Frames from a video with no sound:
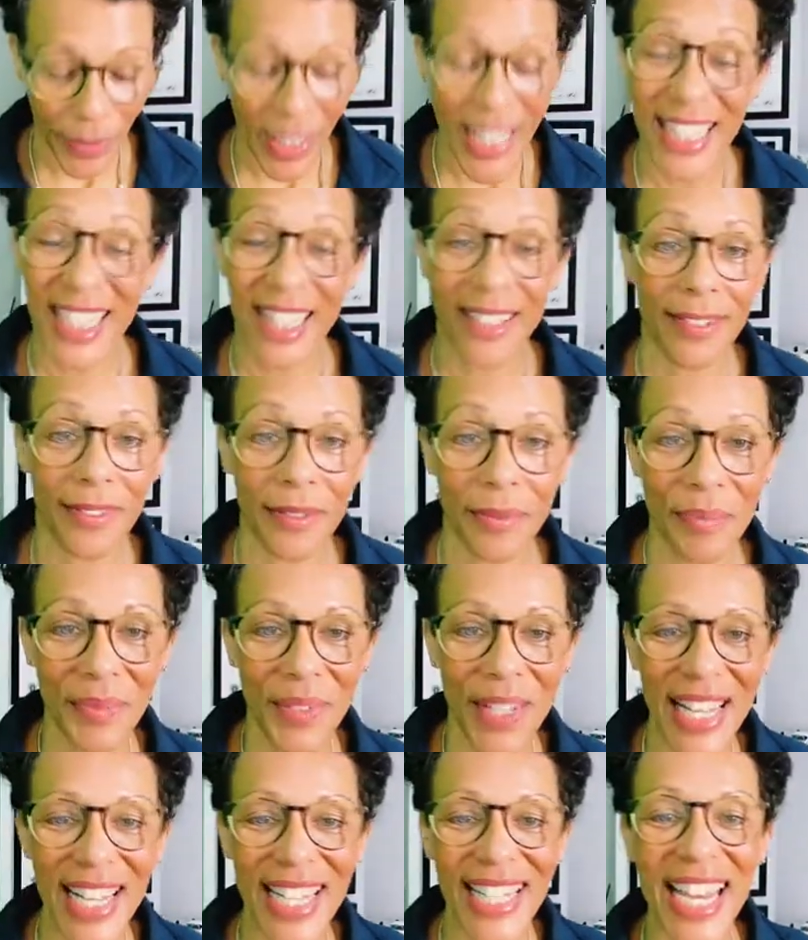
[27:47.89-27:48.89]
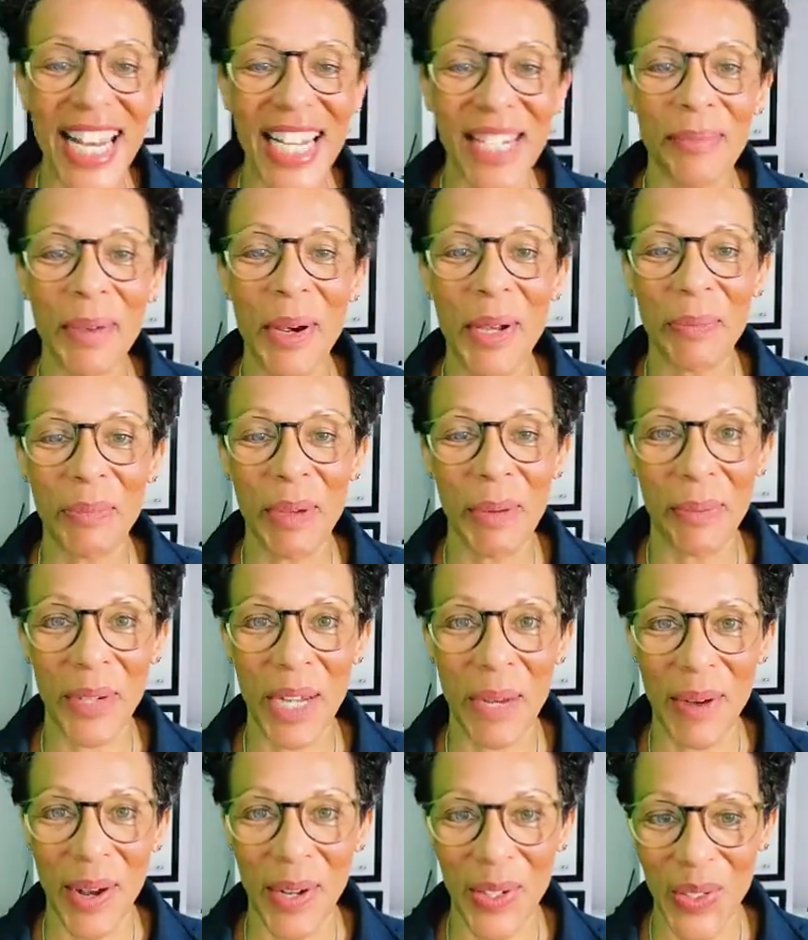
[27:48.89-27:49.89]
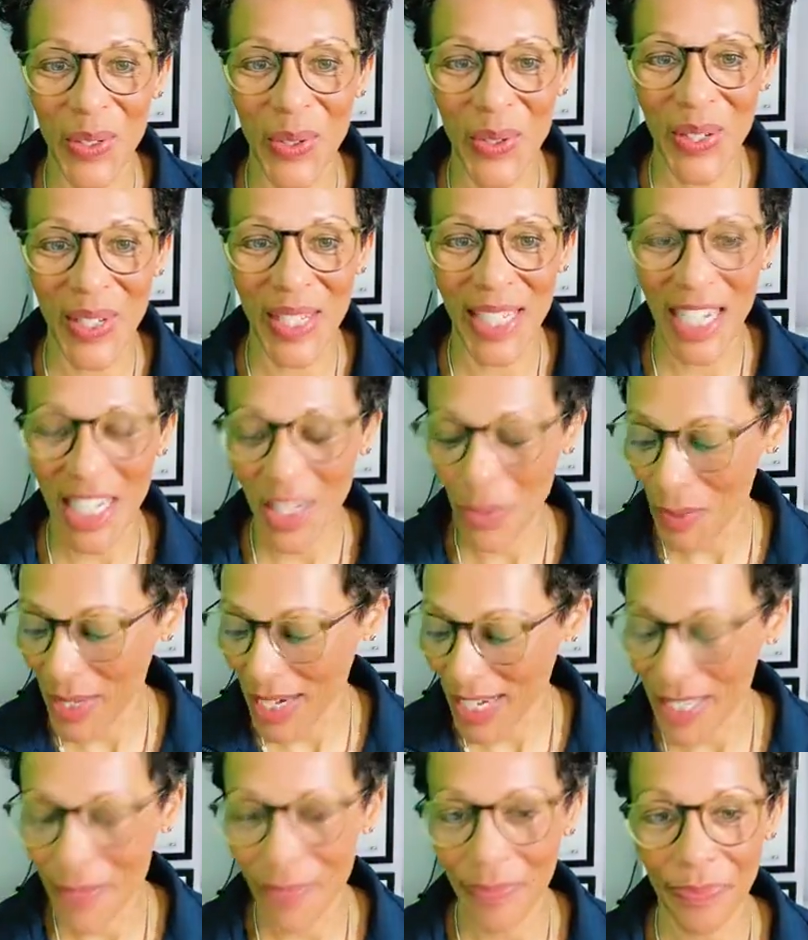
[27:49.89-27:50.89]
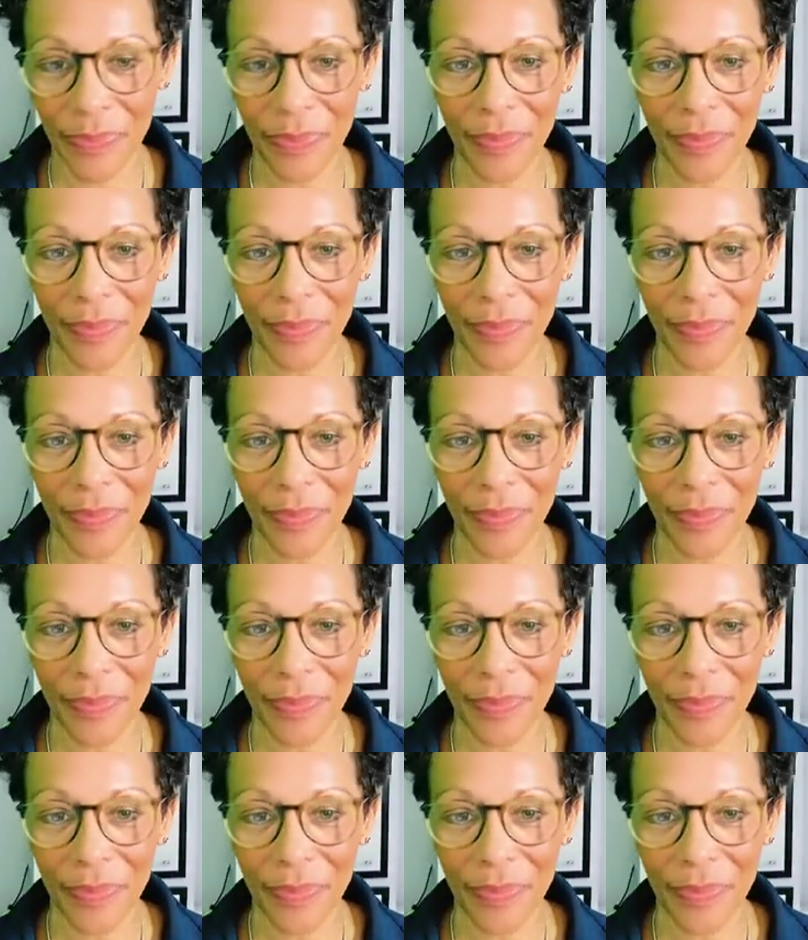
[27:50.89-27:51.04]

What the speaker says: It takes most people about 2 to 6 weeks.